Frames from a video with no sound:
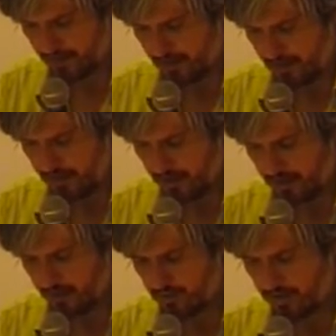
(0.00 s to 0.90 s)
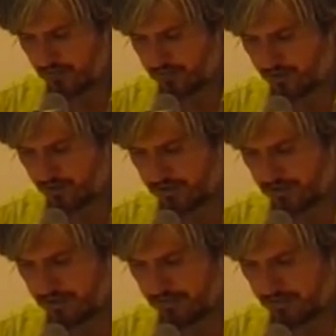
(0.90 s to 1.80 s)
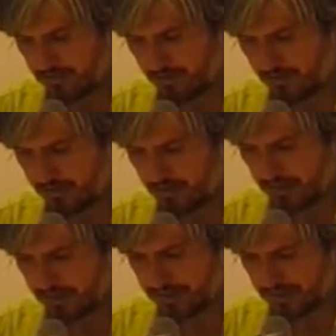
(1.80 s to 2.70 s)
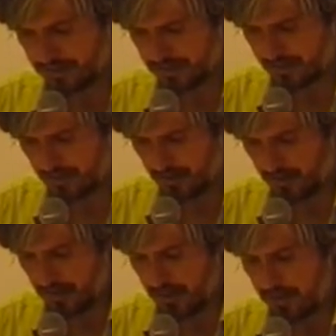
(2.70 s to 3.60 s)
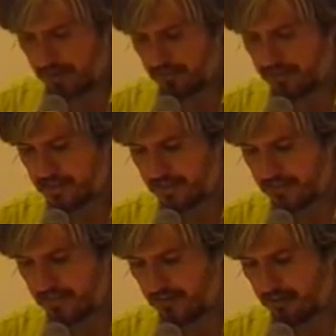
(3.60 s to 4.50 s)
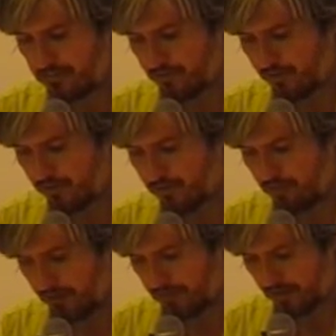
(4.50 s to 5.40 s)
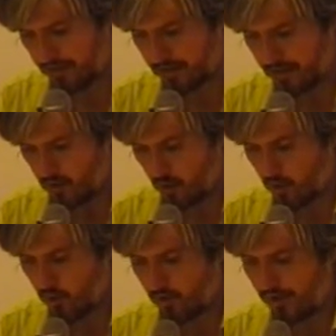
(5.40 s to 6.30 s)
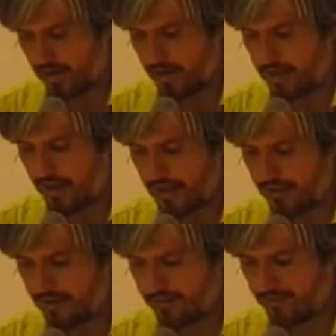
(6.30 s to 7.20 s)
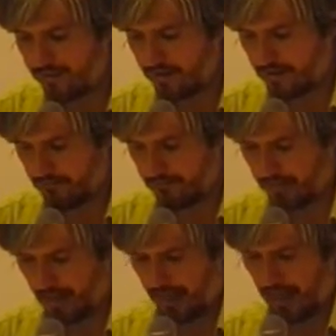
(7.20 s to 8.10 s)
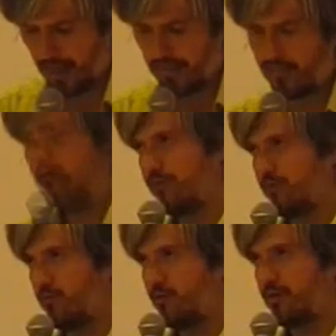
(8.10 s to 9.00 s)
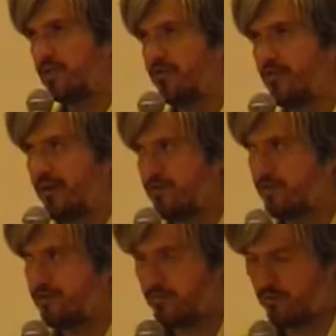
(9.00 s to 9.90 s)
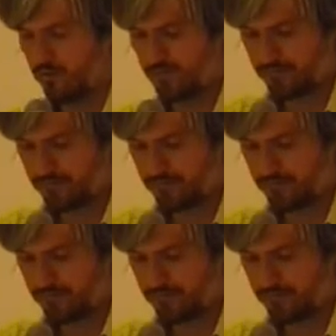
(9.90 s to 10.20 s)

Here we have the ordinary people, Carsten and Celia, representing the member of the public who regained their freedom, and therefore the threat was removed.